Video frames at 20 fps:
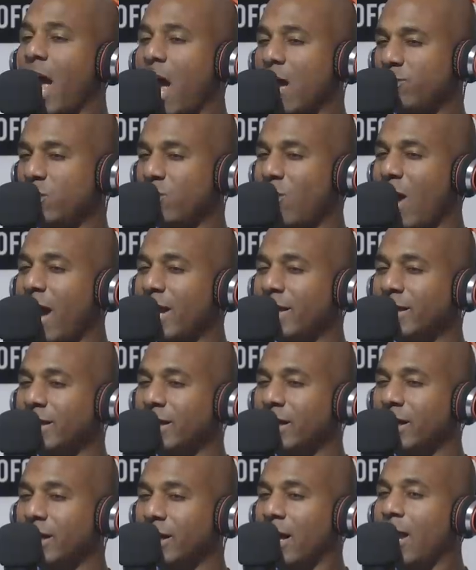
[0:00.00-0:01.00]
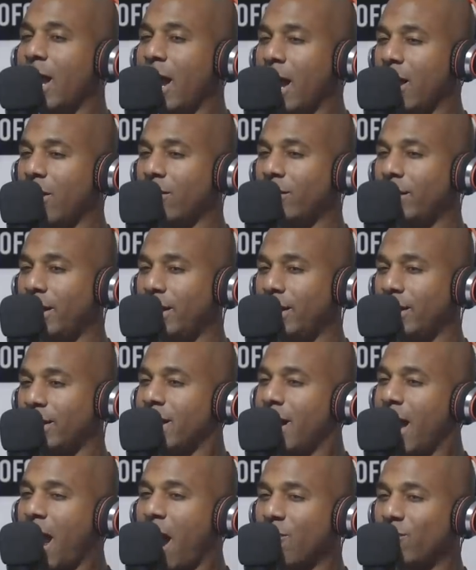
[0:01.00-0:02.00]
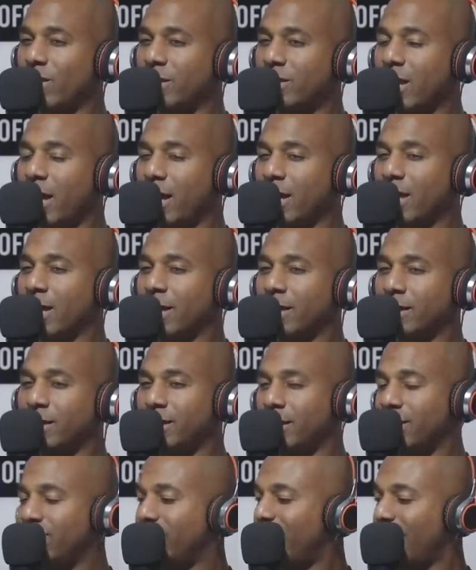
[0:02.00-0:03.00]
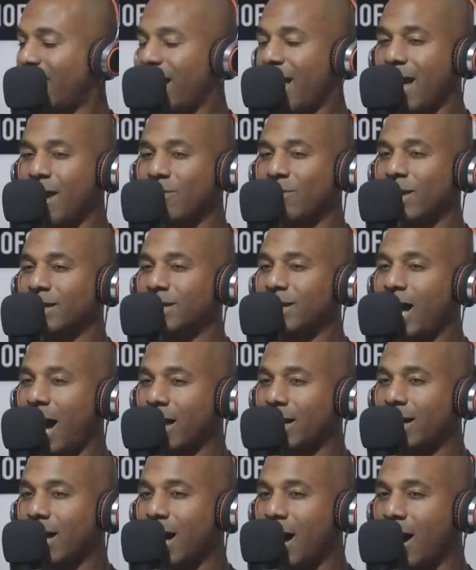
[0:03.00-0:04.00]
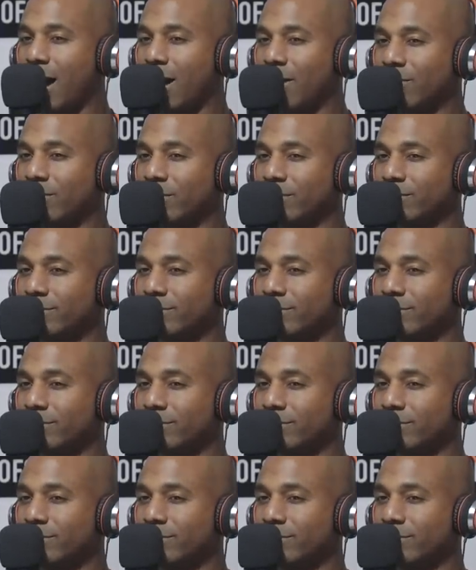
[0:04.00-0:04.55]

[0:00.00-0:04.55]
Have You Had Any Good Hair Lately? Everything DeepGlam.com.